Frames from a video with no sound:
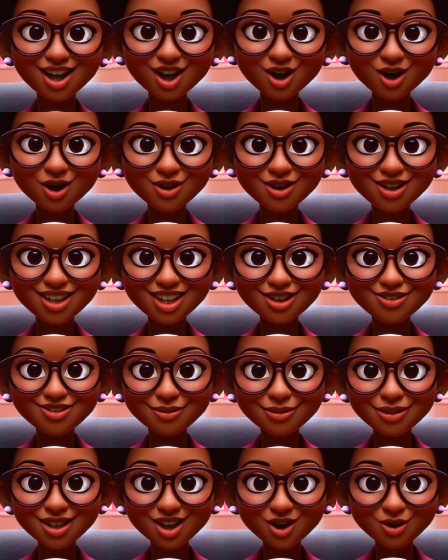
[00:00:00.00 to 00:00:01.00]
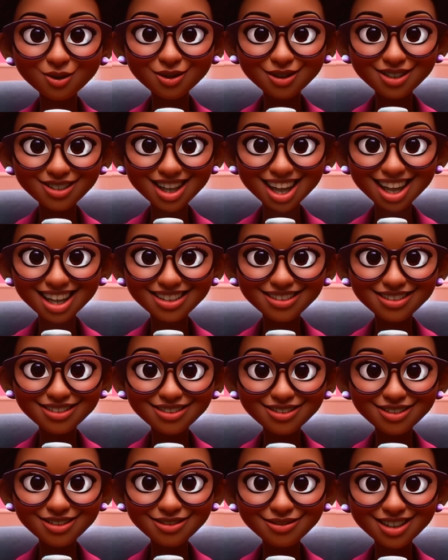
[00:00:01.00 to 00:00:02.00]
calling from the open
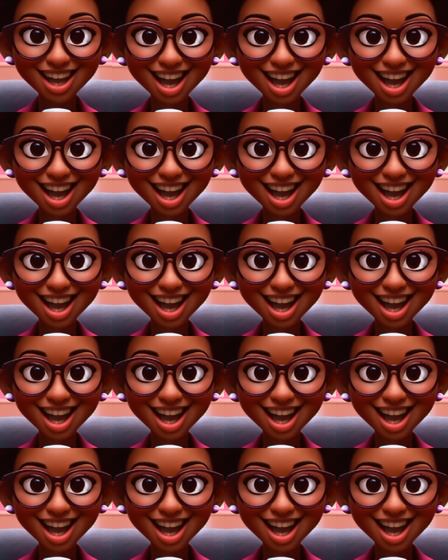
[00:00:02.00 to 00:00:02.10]
gates.